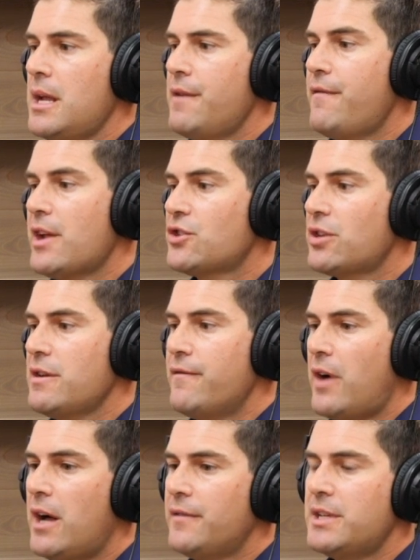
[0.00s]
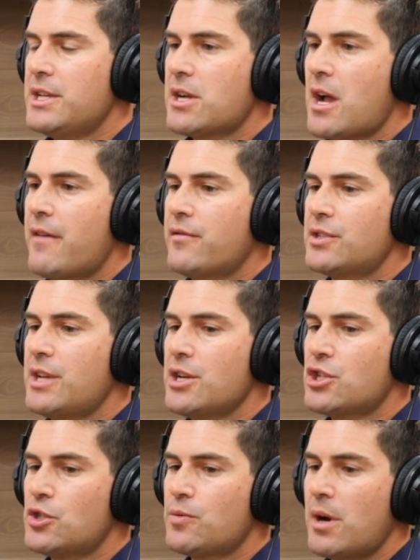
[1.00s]
it eventually evolved into
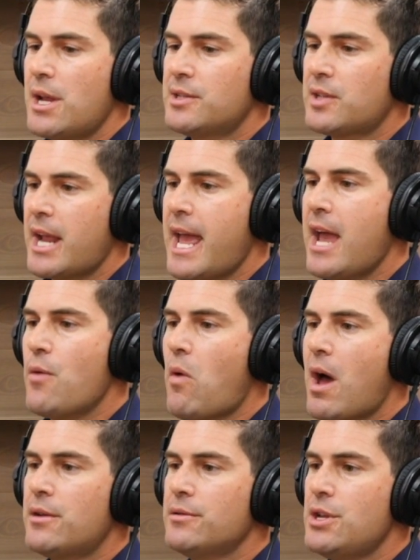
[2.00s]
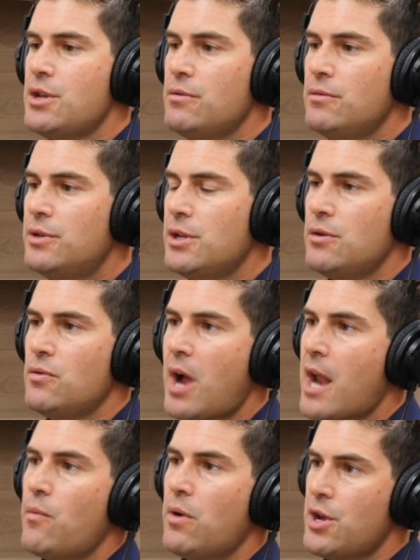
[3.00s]
conversations where he's like, hey, why don't you do
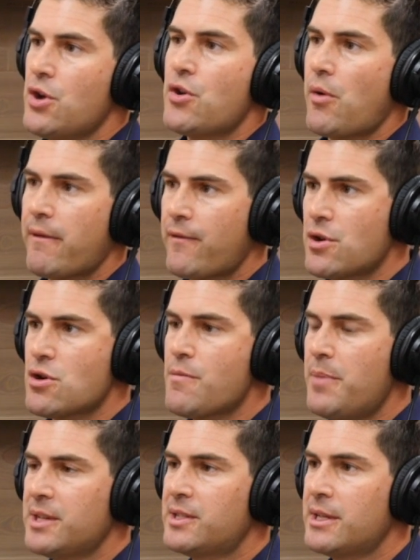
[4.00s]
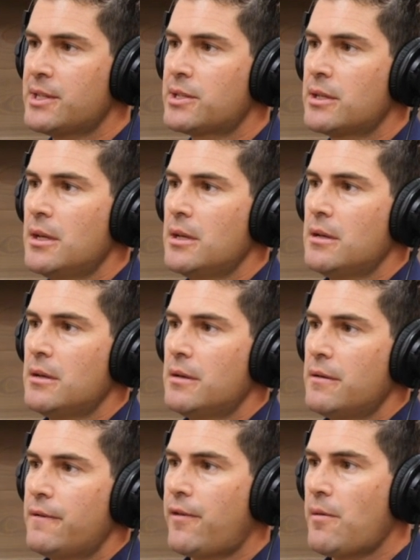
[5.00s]
kind of what you're doing for your business
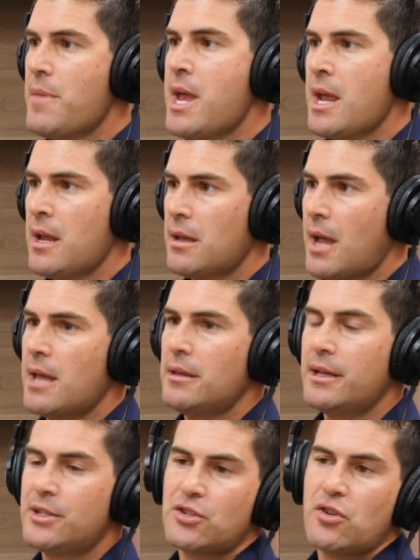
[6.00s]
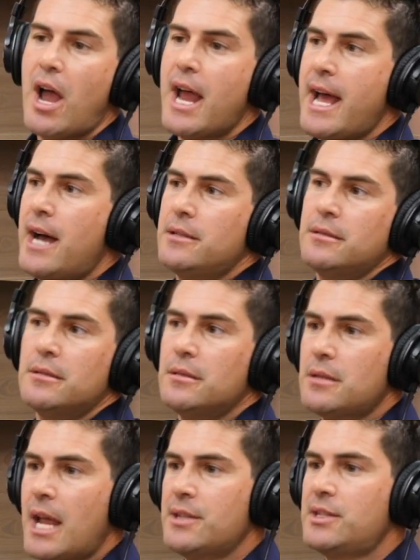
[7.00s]
for me? And let's try it out
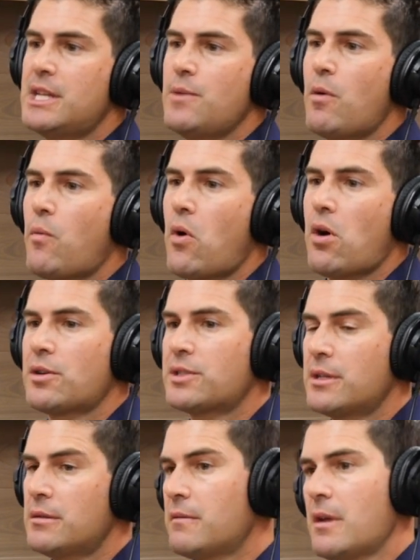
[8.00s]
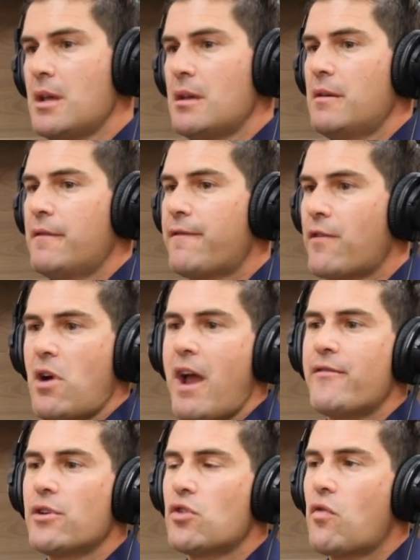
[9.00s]
and see what works. And
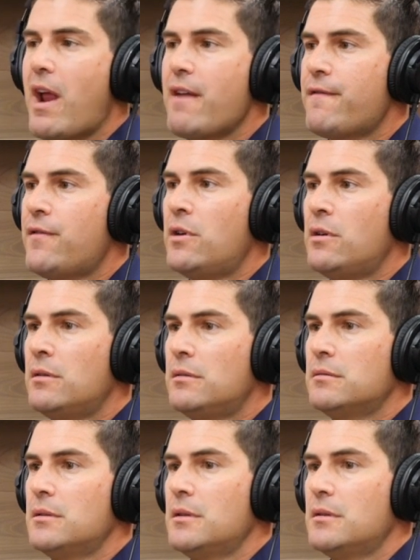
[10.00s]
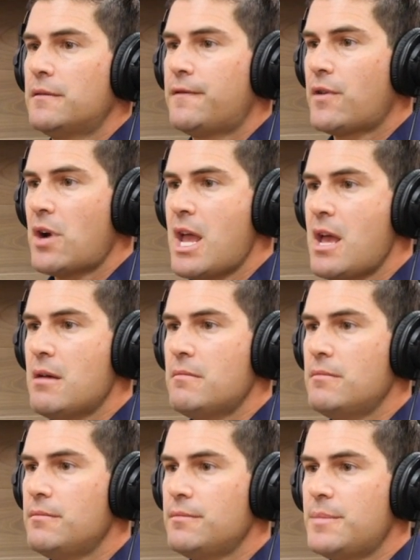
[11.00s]
forever grateful for
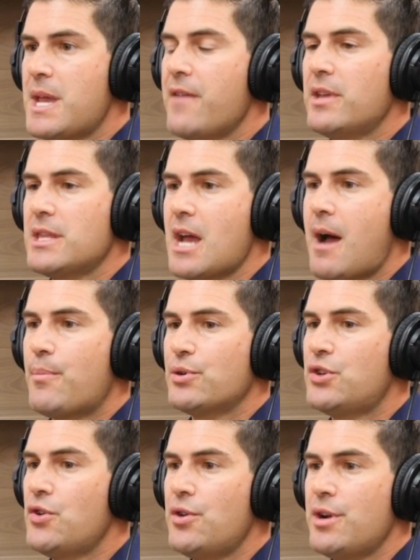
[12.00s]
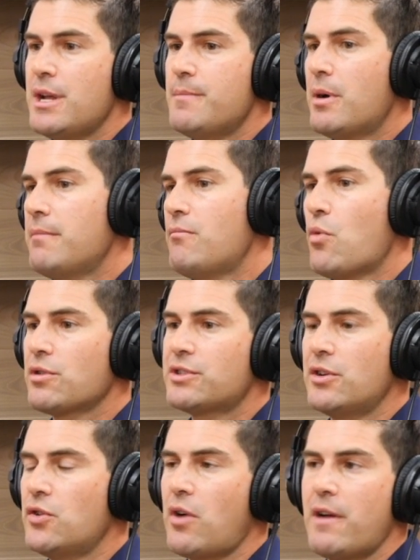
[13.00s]
him giving the opportunity, but more
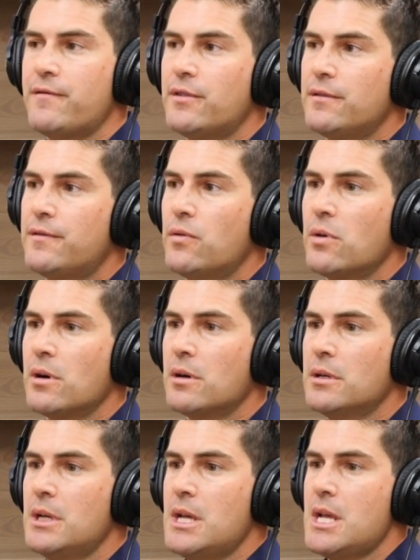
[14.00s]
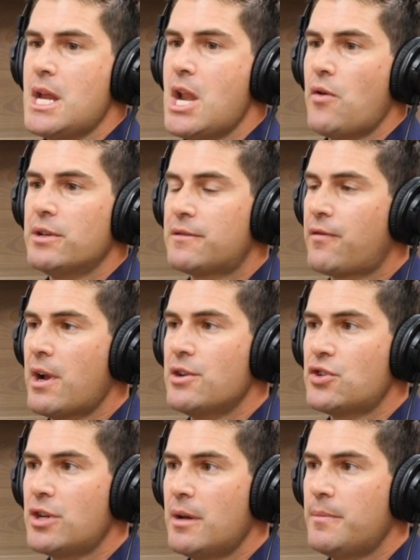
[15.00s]
so grateful for, his
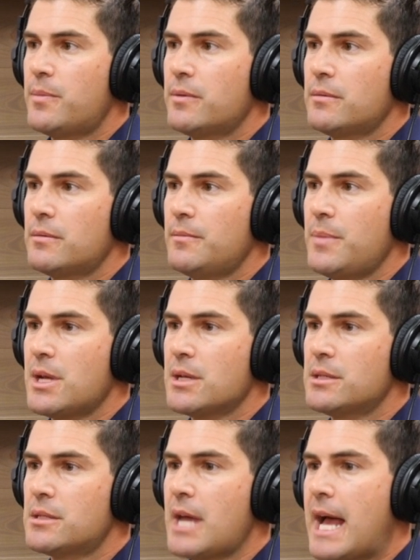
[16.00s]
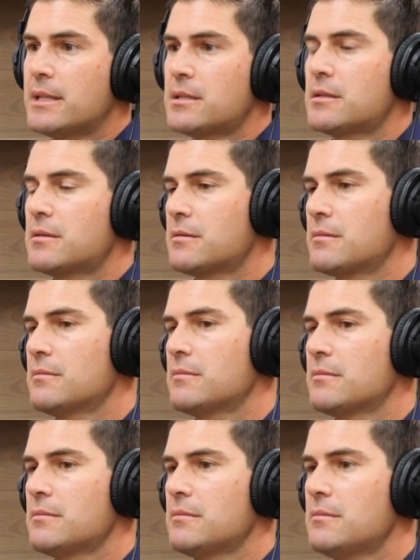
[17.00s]
friendship, because that's
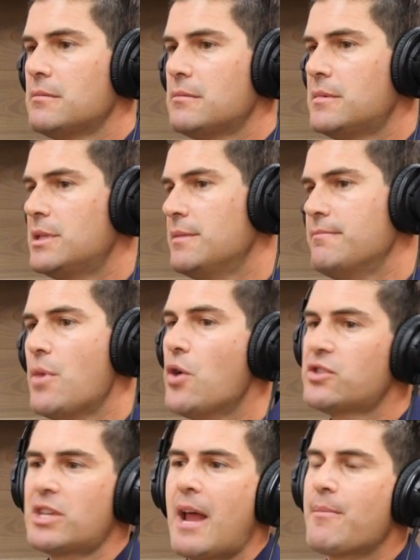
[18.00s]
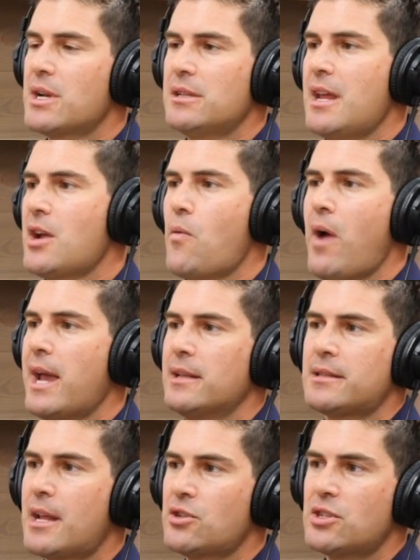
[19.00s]
the most that I'm going to take away.
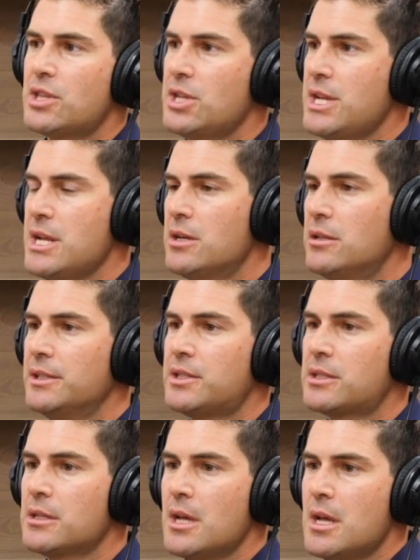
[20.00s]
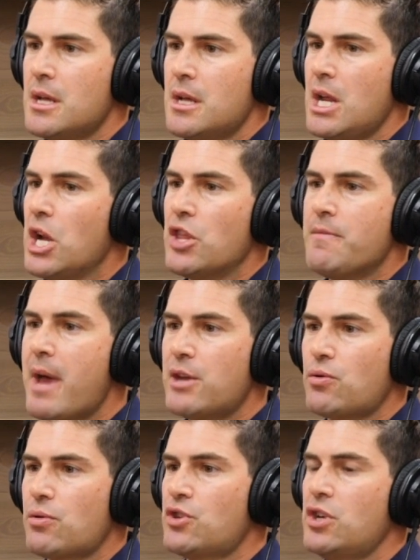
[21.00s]
It's not just the deal. It's, the
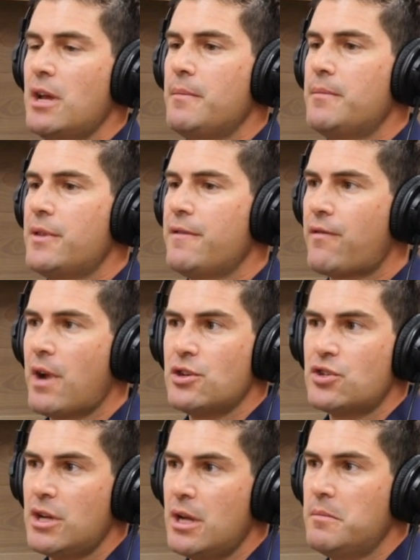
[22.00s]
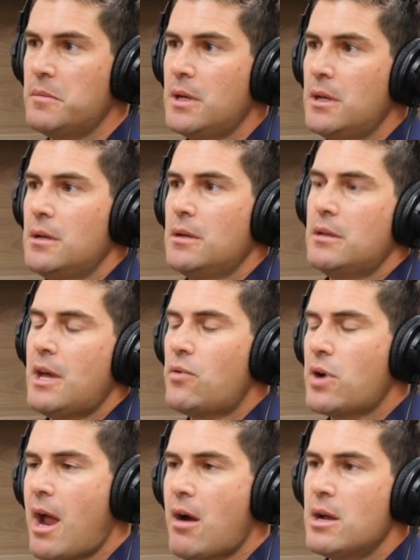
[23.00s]
mentorship, the friendship that
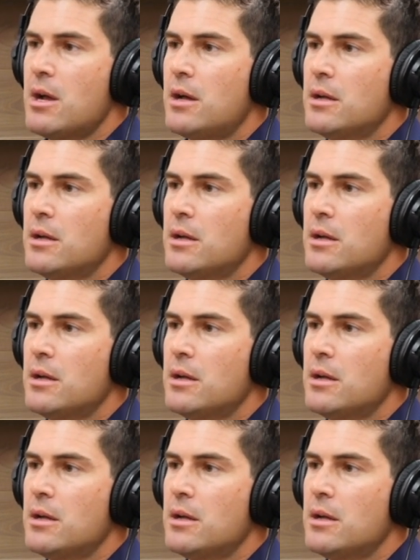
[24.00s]
will carry